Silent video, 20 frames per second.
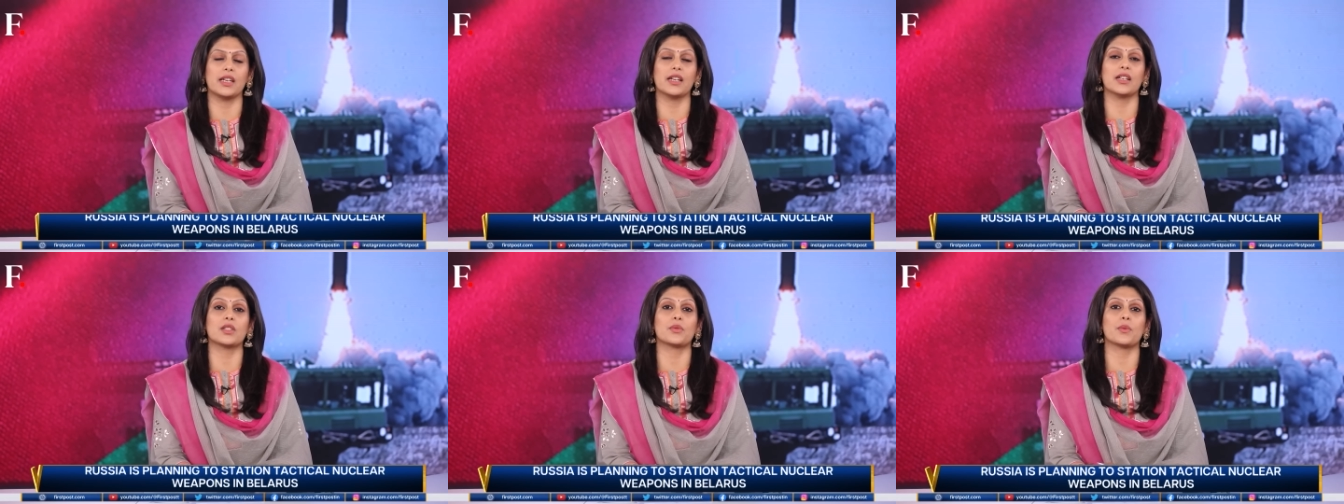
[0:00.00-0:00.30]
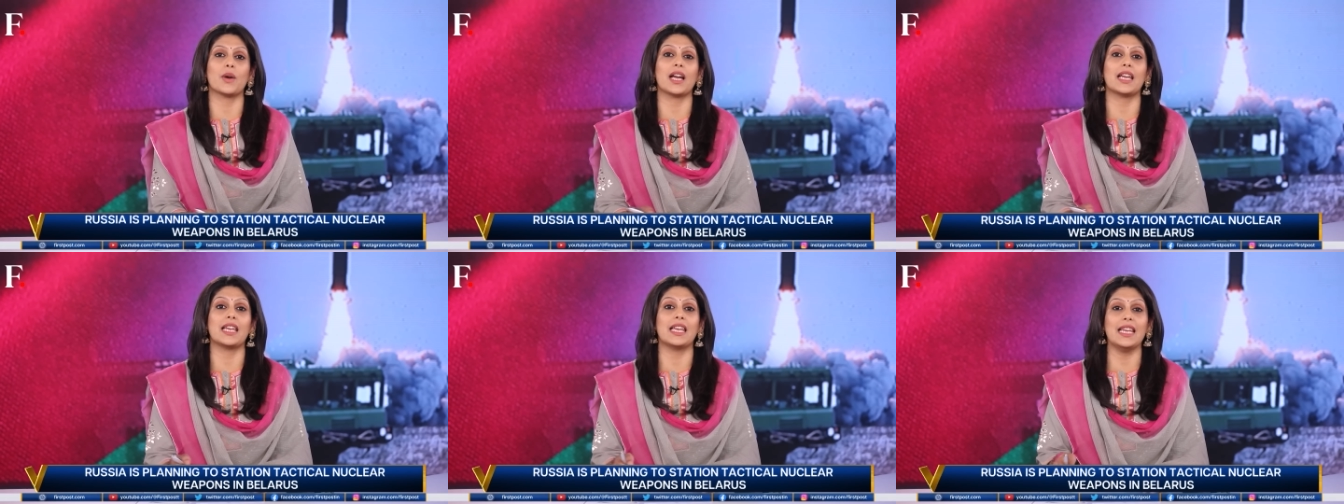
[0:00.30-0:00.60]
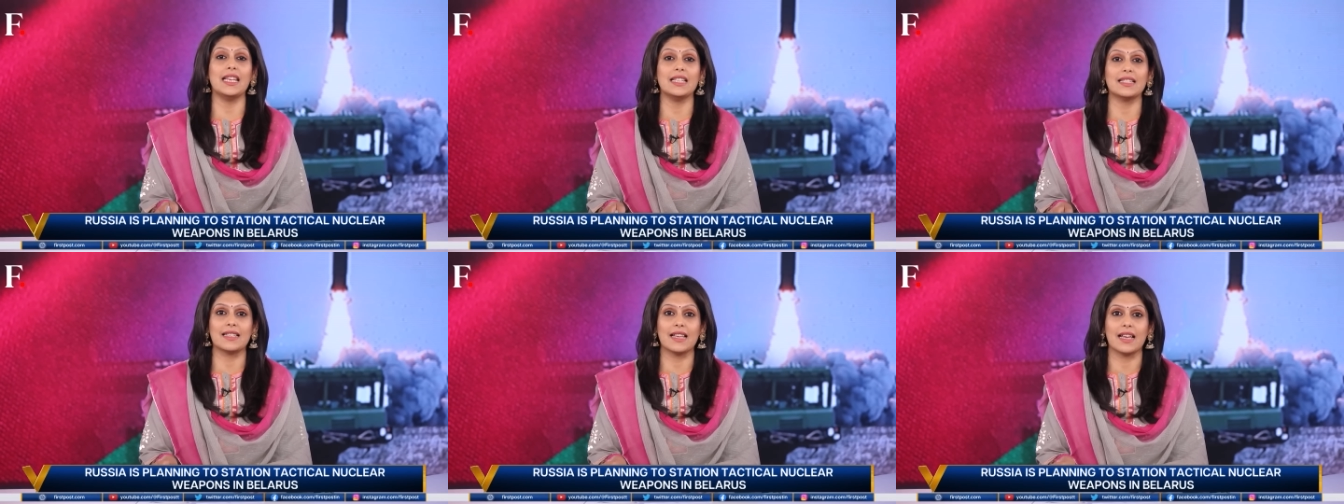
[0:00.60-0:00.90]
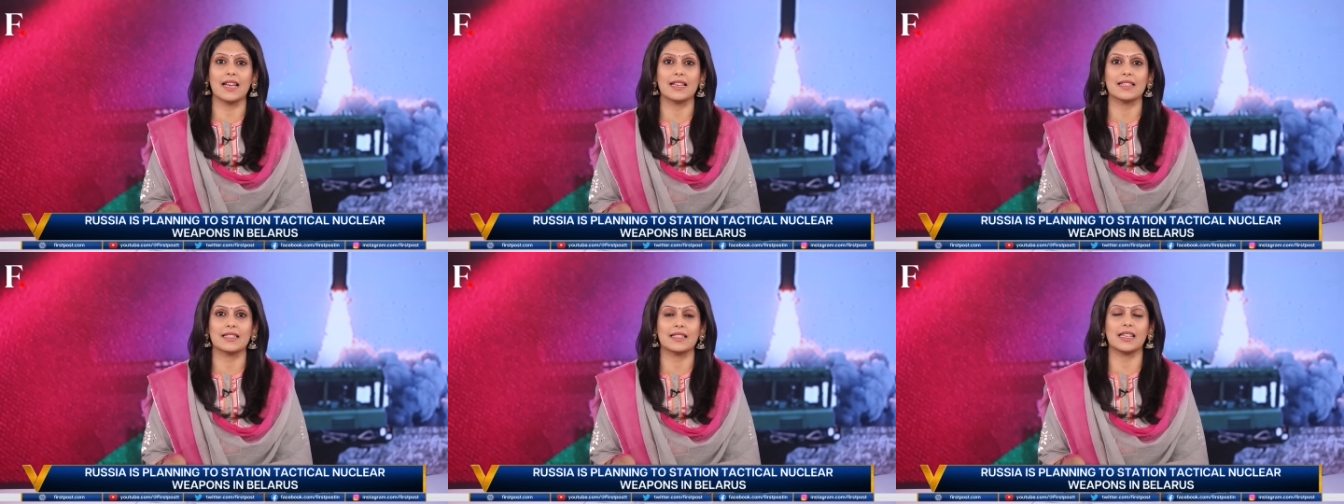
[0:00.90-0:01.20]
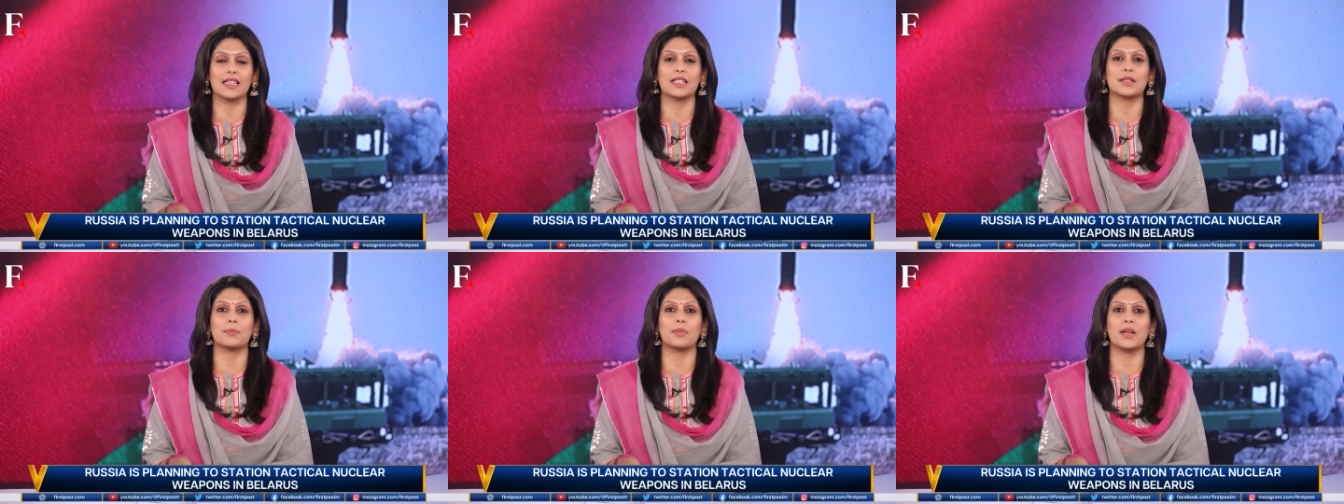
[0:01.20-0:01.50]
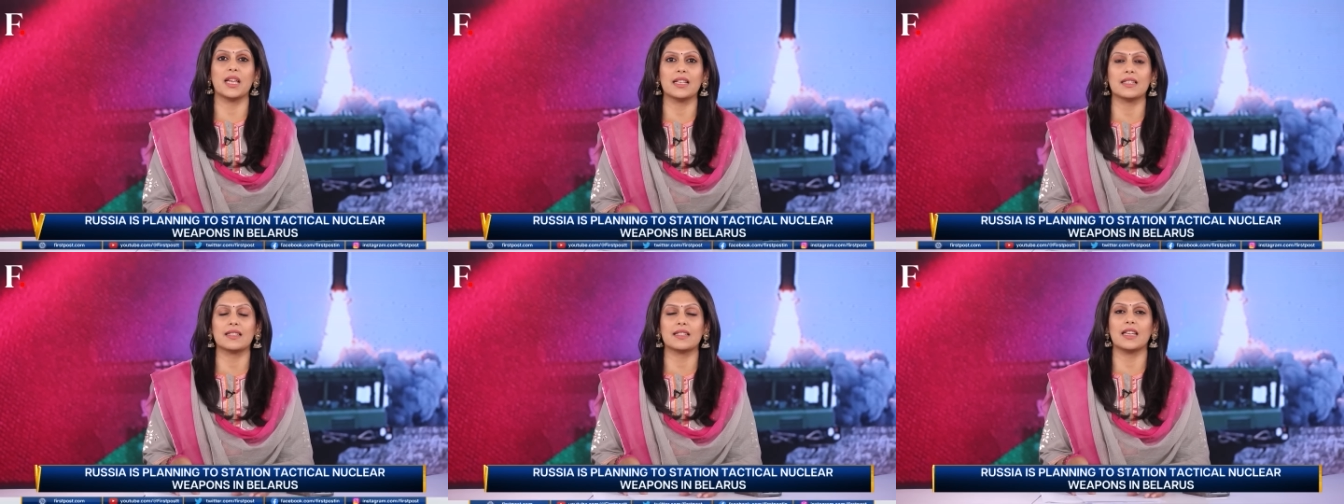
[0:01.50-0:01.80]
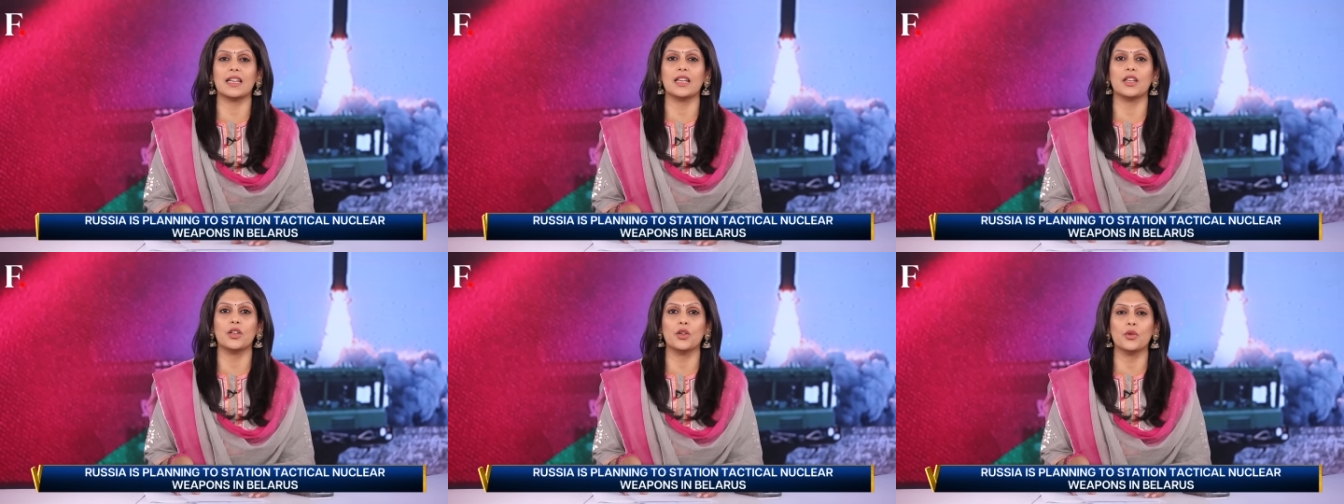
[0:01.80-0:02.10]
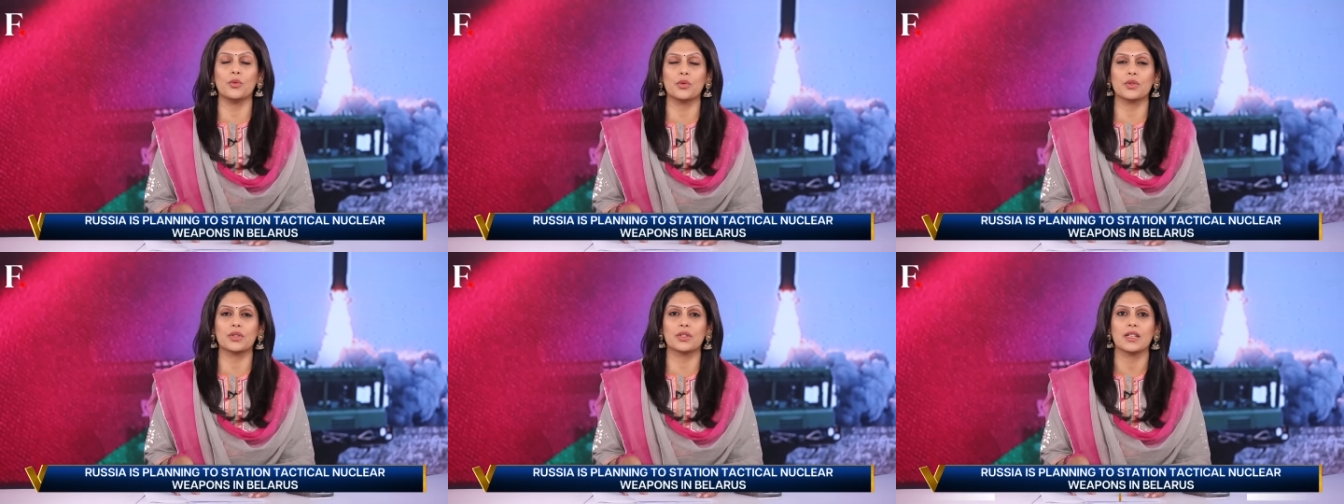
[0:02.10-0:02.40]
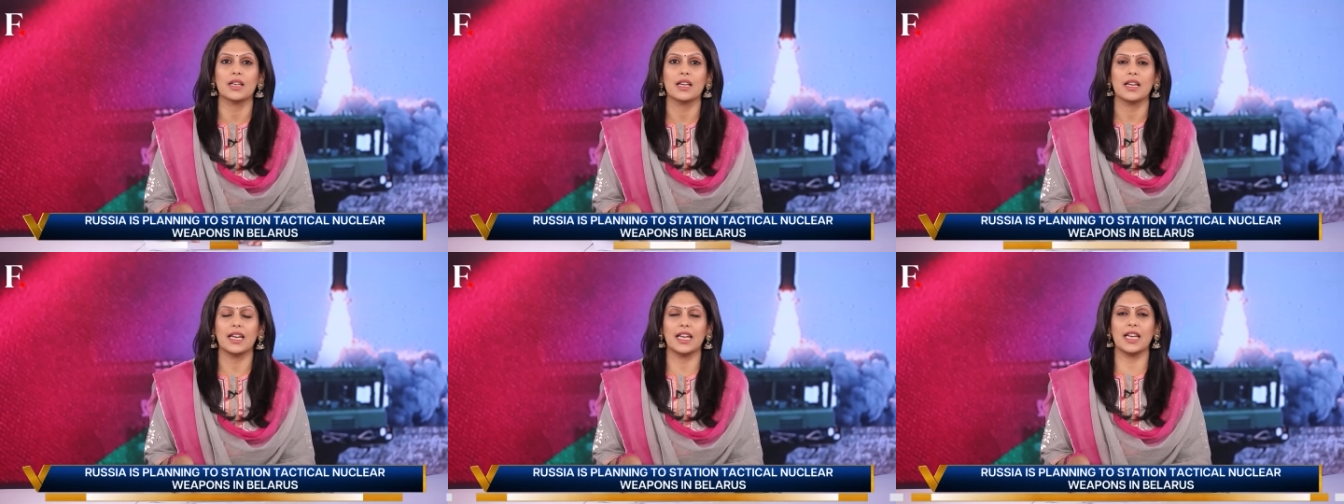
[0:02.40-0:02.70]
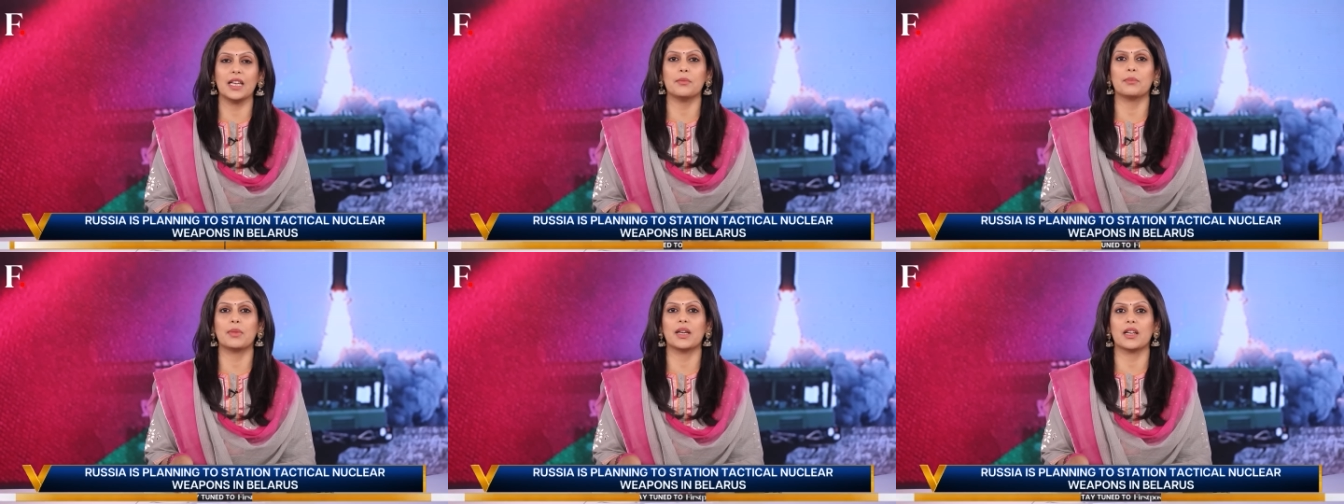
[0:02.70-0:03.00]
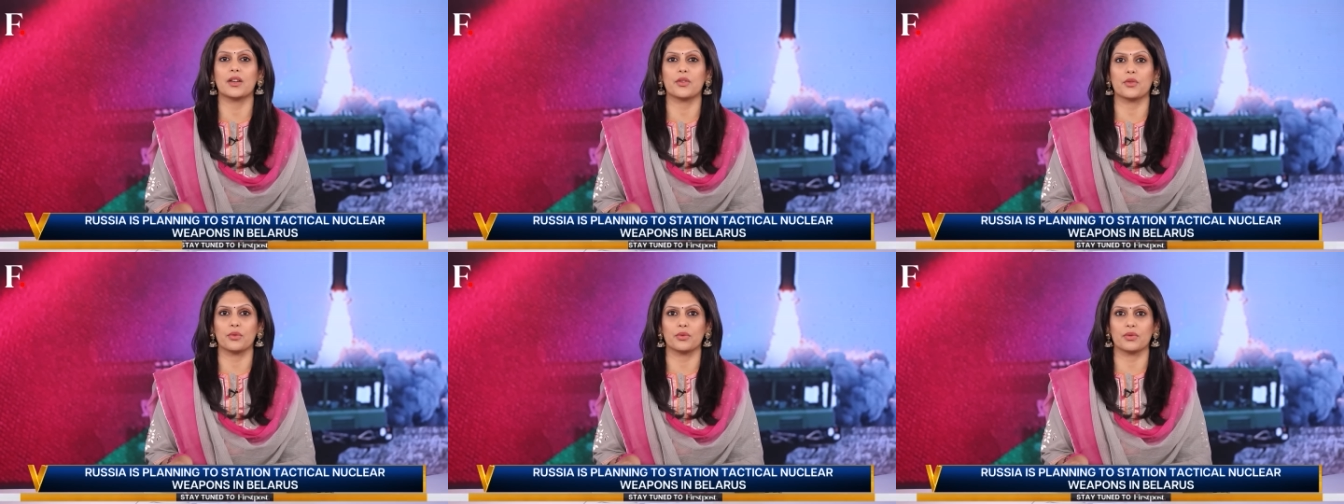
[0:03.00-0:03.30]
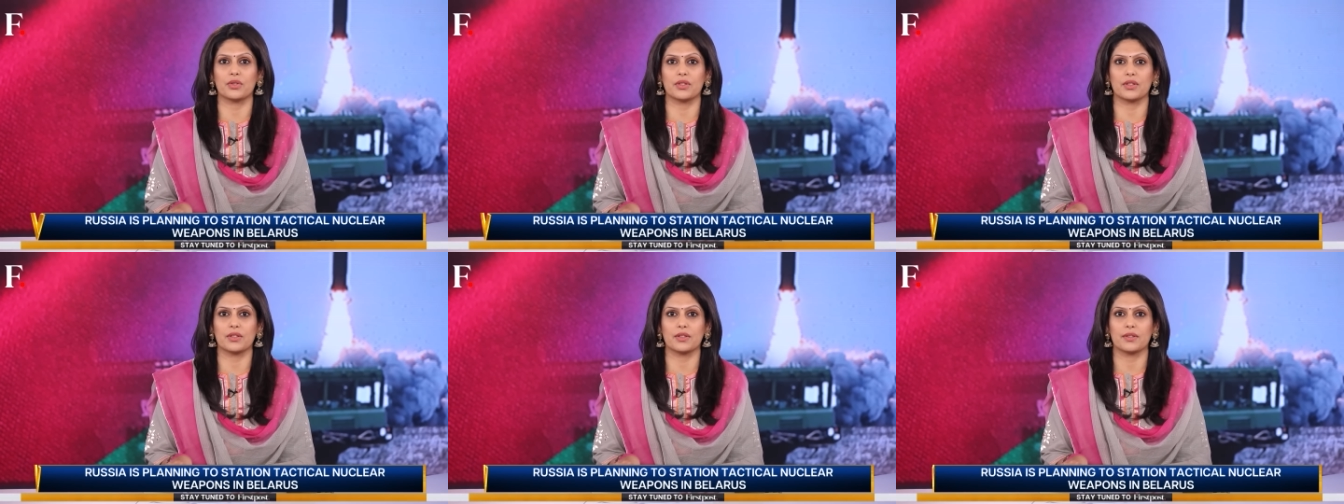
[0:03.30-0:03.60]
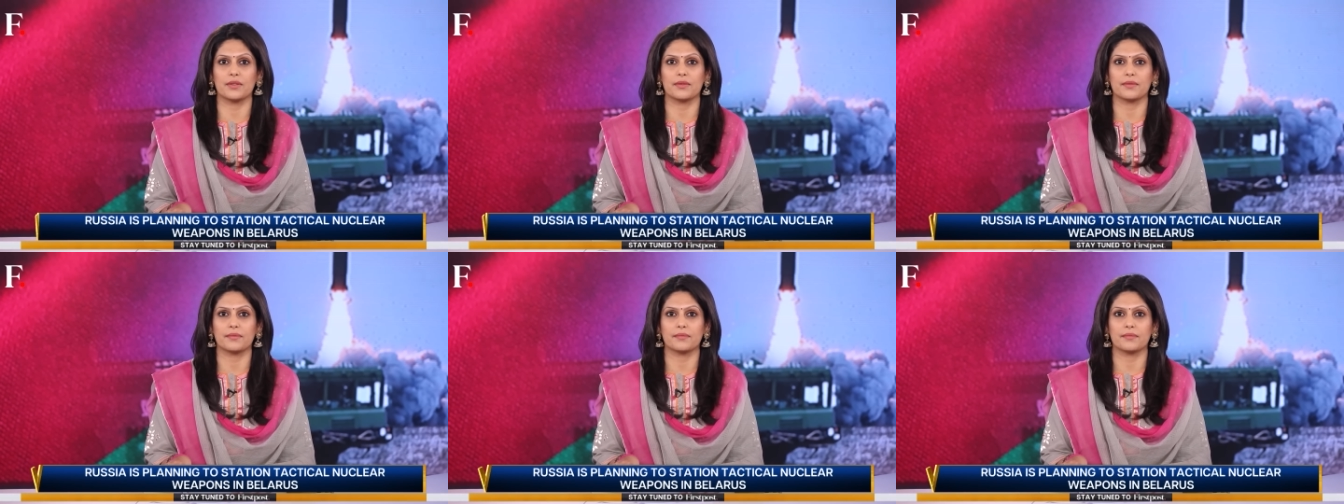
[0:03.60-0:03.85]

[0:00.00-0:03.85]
Here's why he says he's placing nukes in Belarus.